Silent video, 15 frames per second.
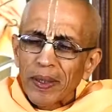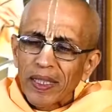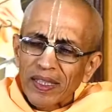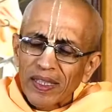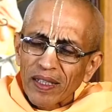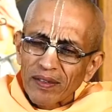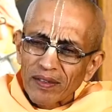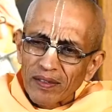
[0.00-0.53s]
or
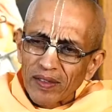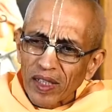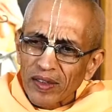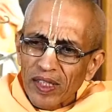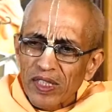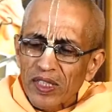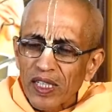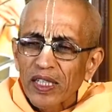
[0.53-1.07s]
maybe
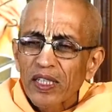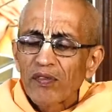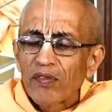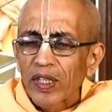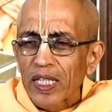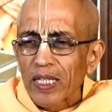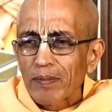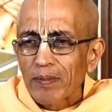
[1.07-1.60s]
not, nothing
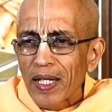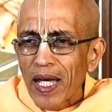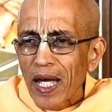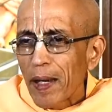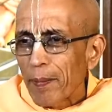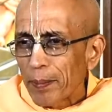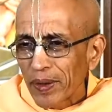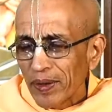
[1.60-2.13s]

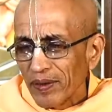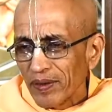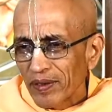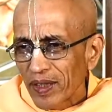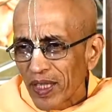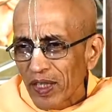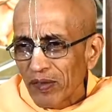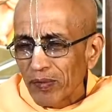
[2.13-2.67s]
significant may
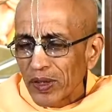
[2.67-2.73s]
happen.